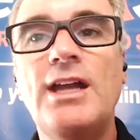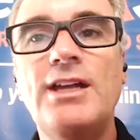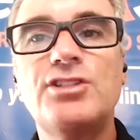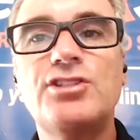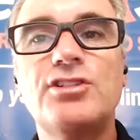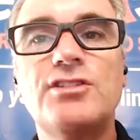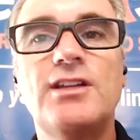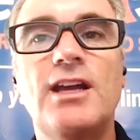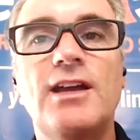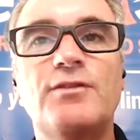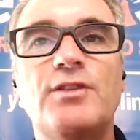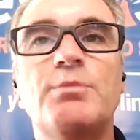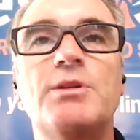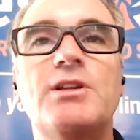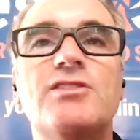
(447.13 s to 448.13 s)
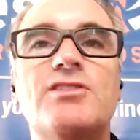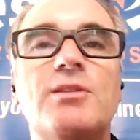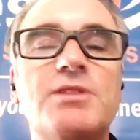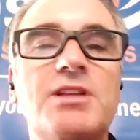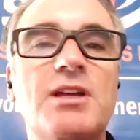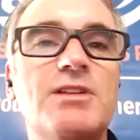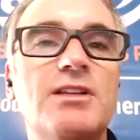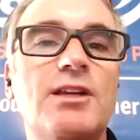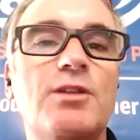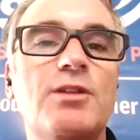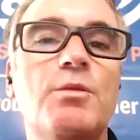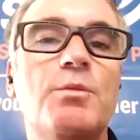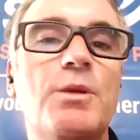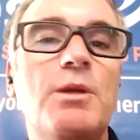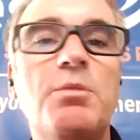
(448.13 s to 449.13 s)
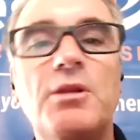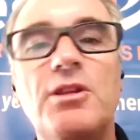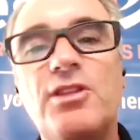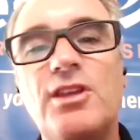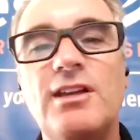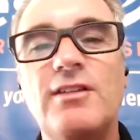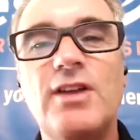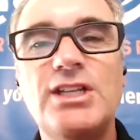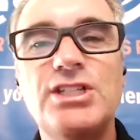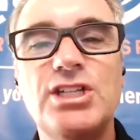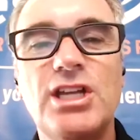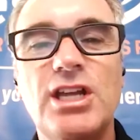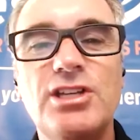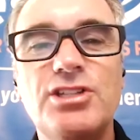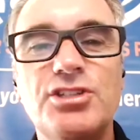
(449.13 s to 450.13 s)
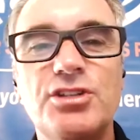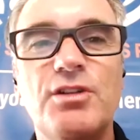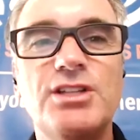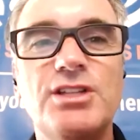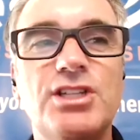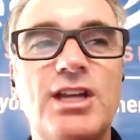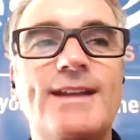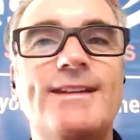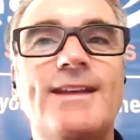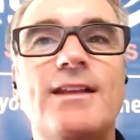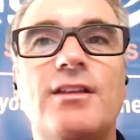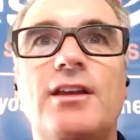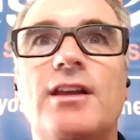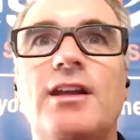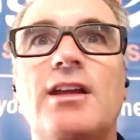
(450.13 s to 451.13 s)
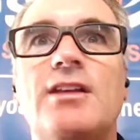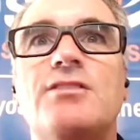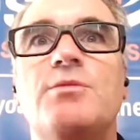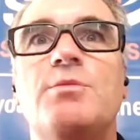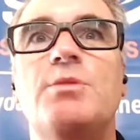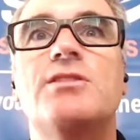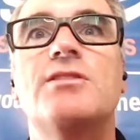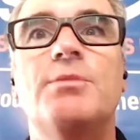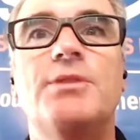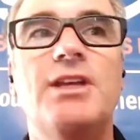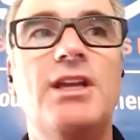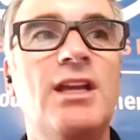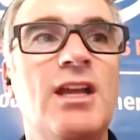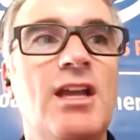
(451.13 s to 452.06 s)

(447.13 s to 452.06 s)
and it doesn't have to because sometimes I think when people think of education or educate, they think it has to be something,